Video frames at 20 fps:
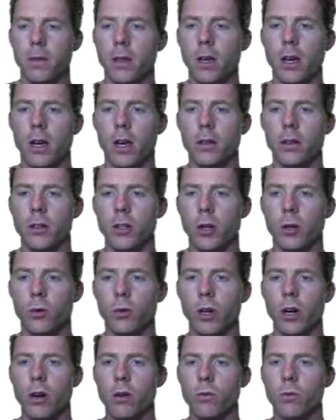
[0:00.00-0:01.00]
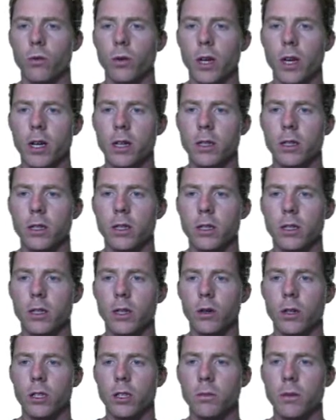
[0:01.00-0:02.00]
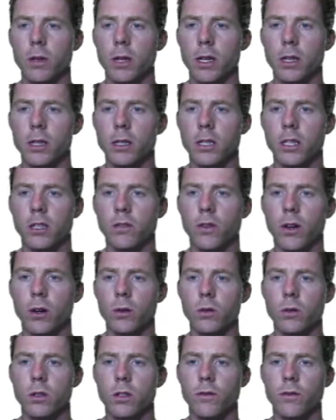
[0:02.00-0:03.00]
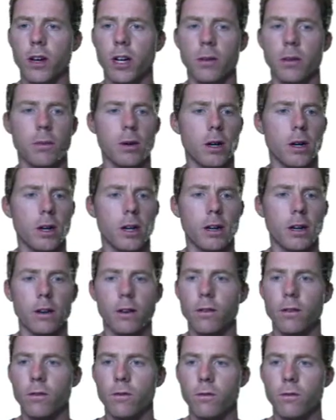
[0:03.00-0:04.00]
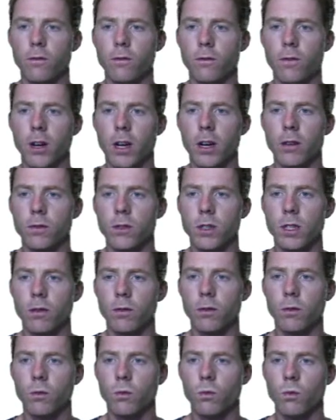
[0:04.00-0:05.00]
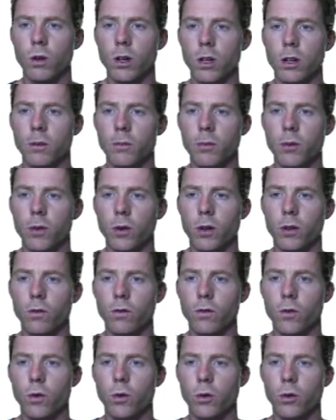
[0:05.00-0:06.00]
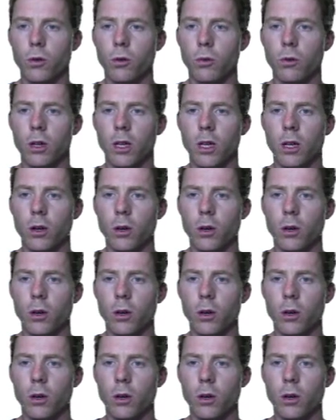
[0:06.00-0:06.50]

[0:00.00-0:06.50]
And the total current we'll get is going to be 6 volts divided by 571.43